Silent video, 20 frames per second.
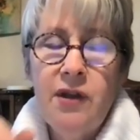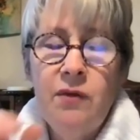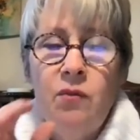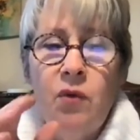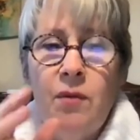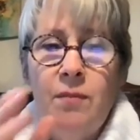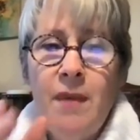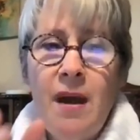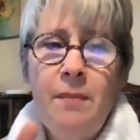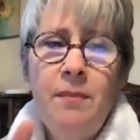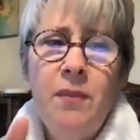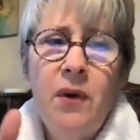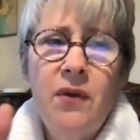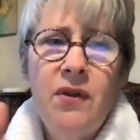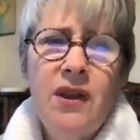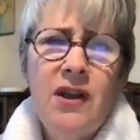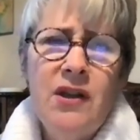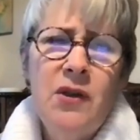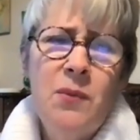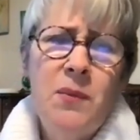And remember,
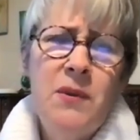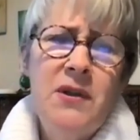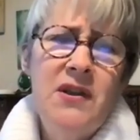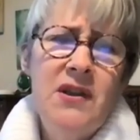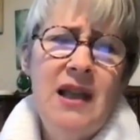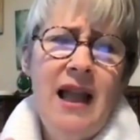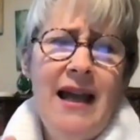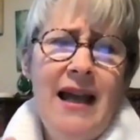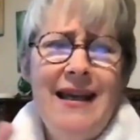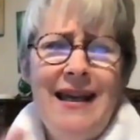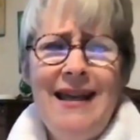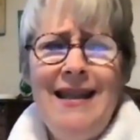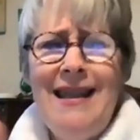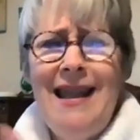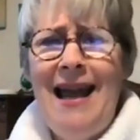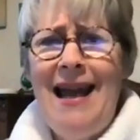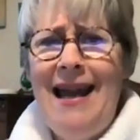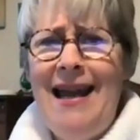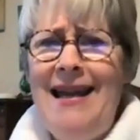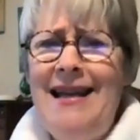this was like in
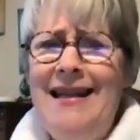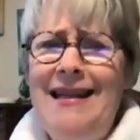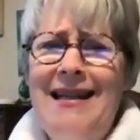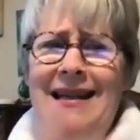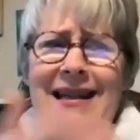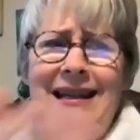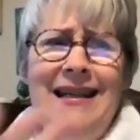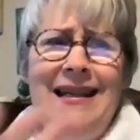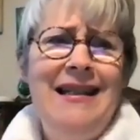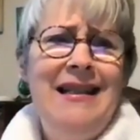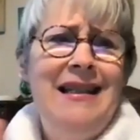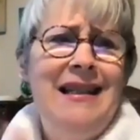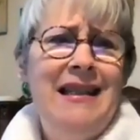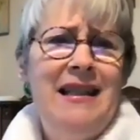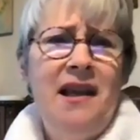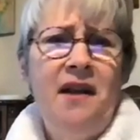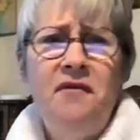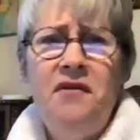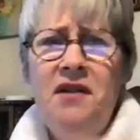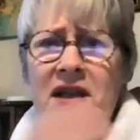the
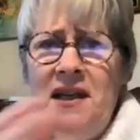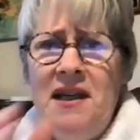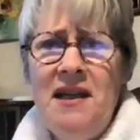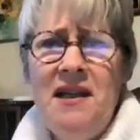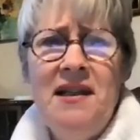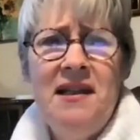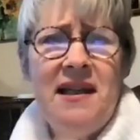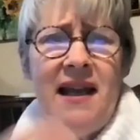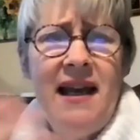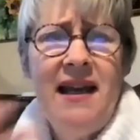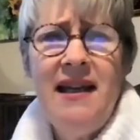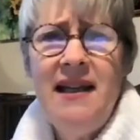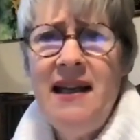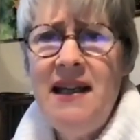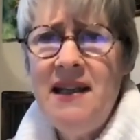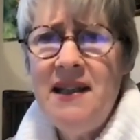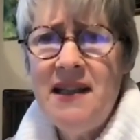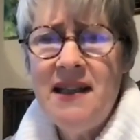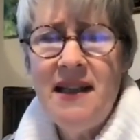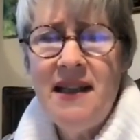1870s,
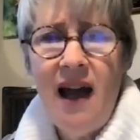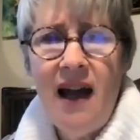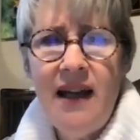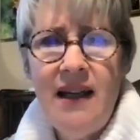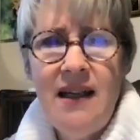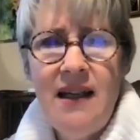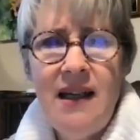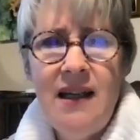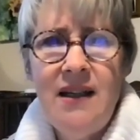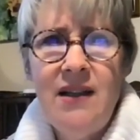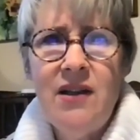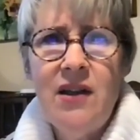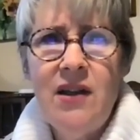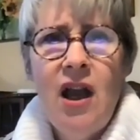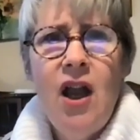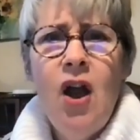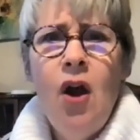80s, 90s,